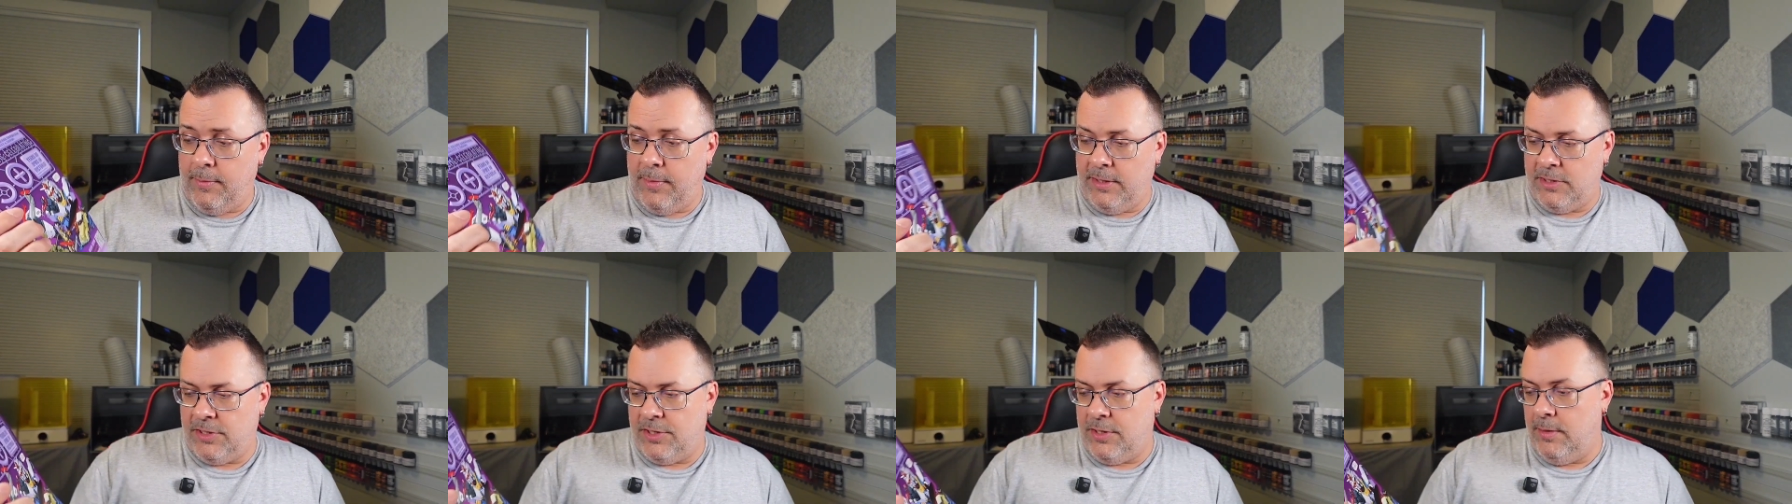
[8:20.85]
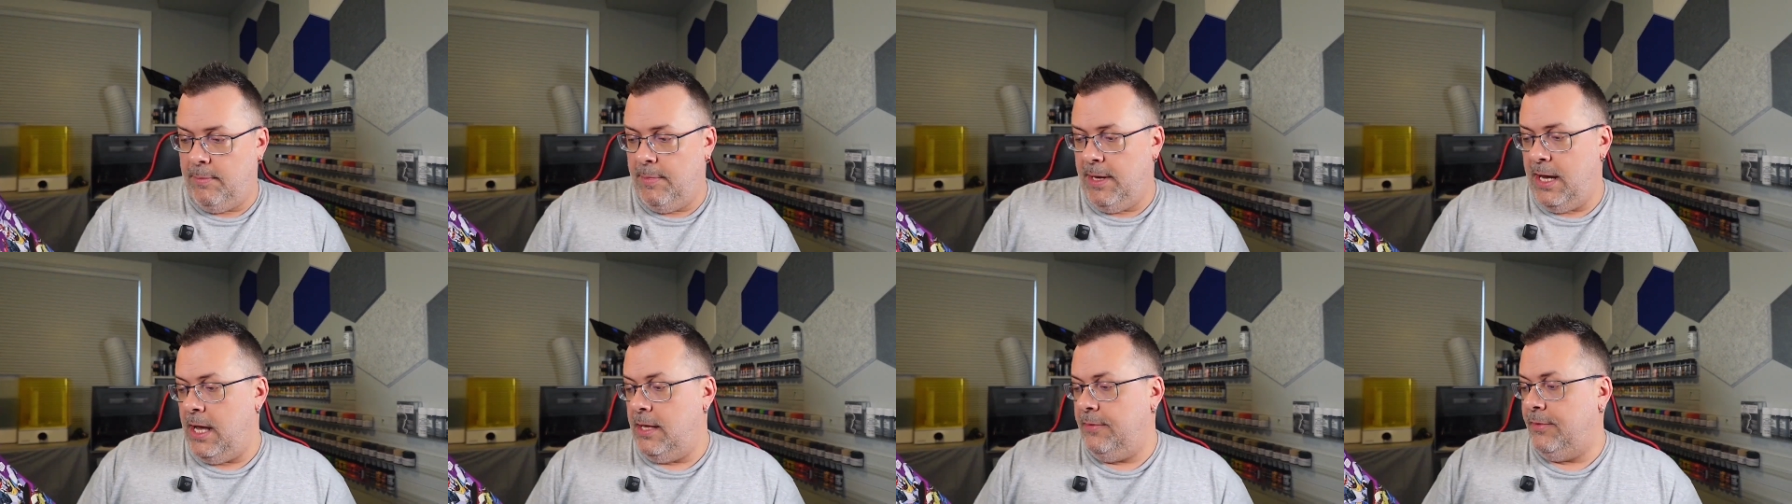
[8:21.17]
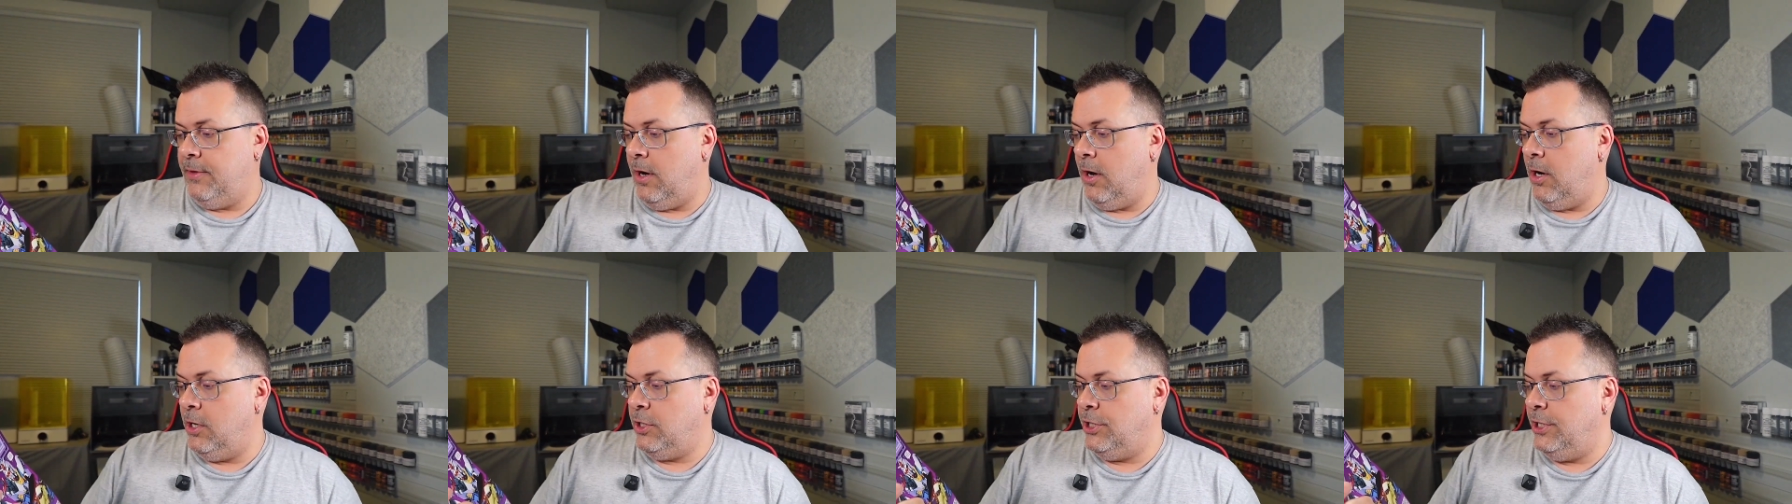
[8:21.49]
It's going to be at the
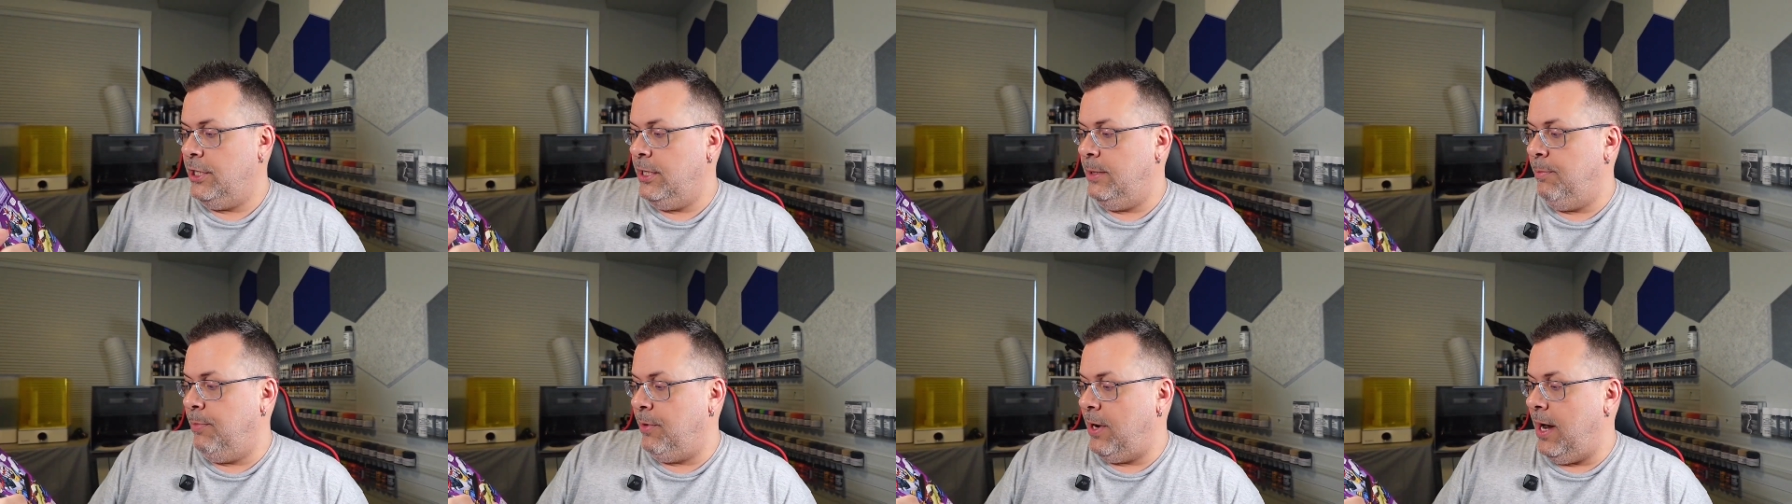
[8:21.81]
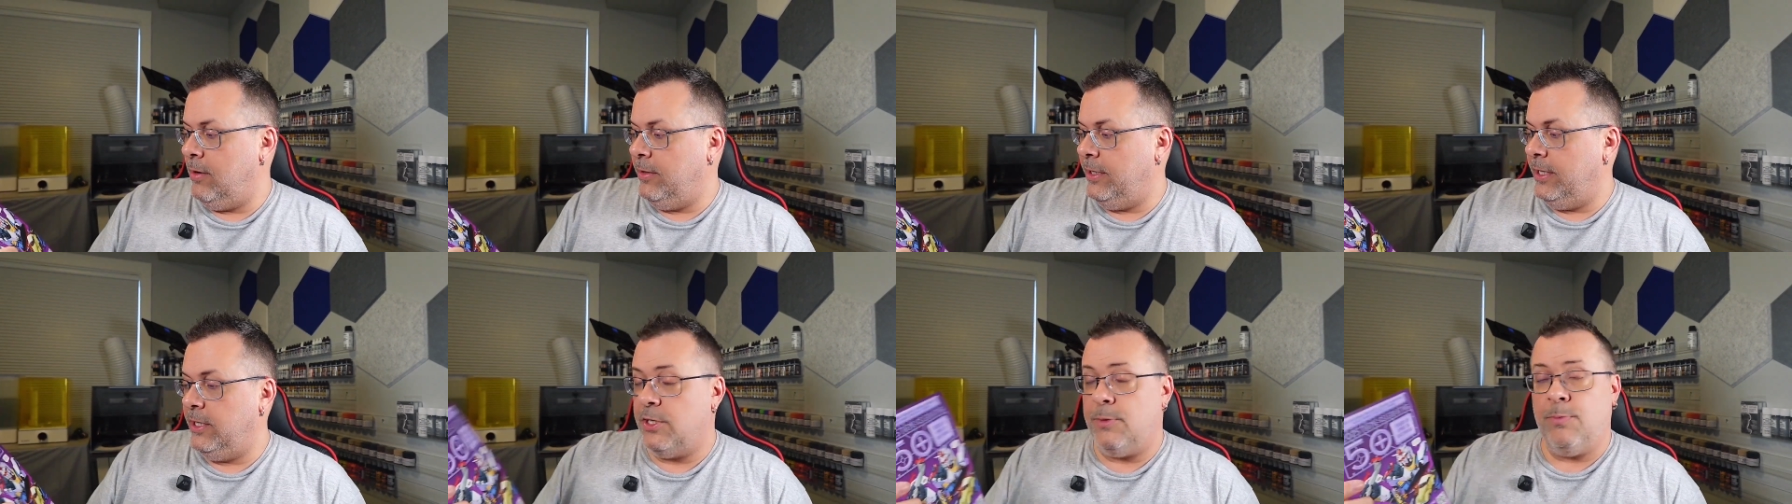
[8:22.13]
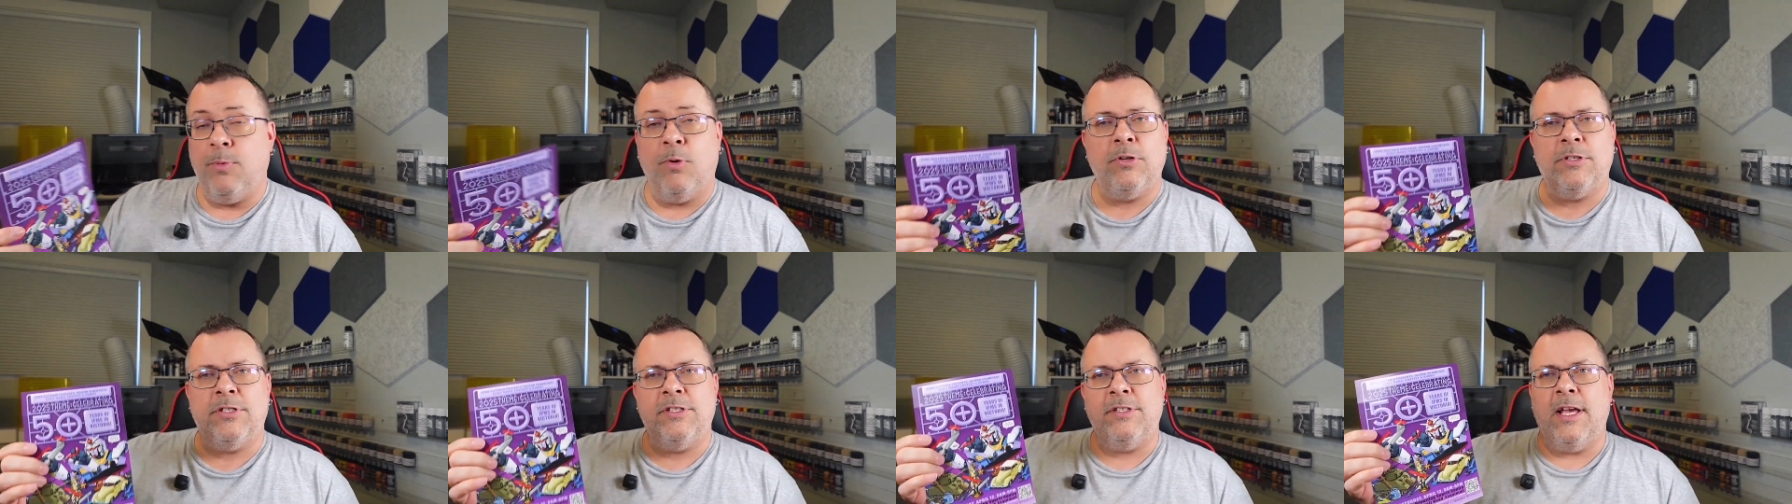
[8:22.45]
Archie Browning
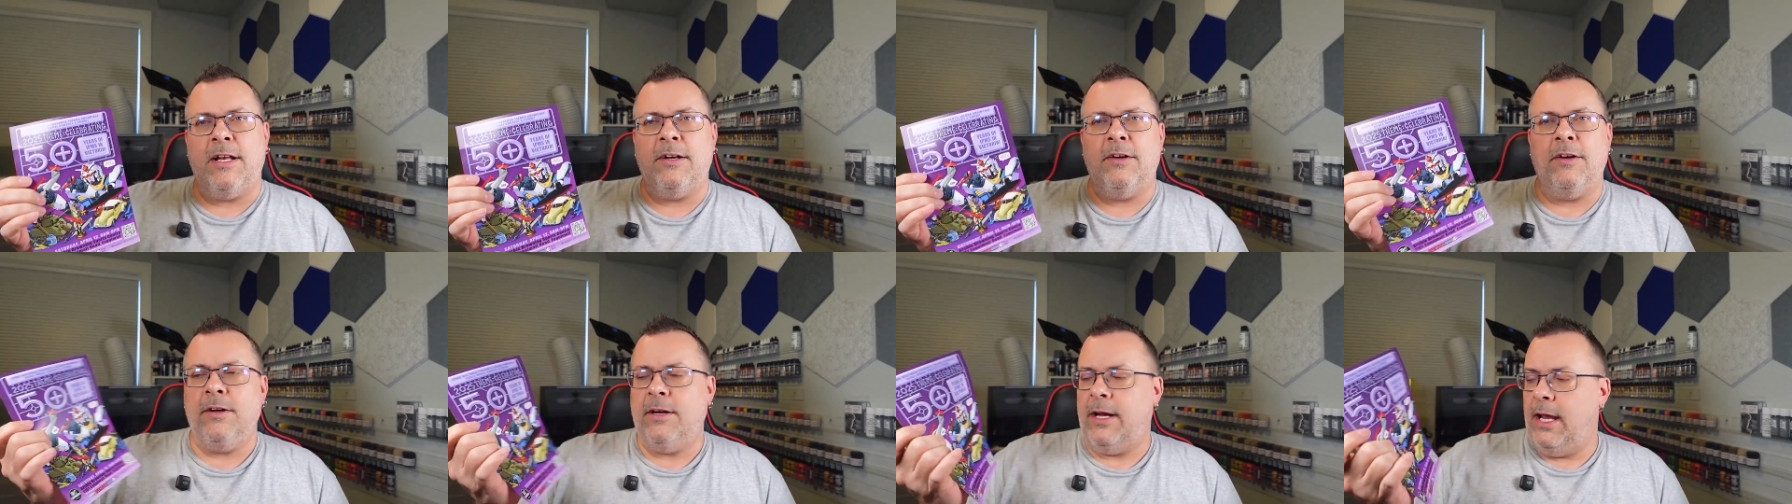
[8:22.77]
Sports Center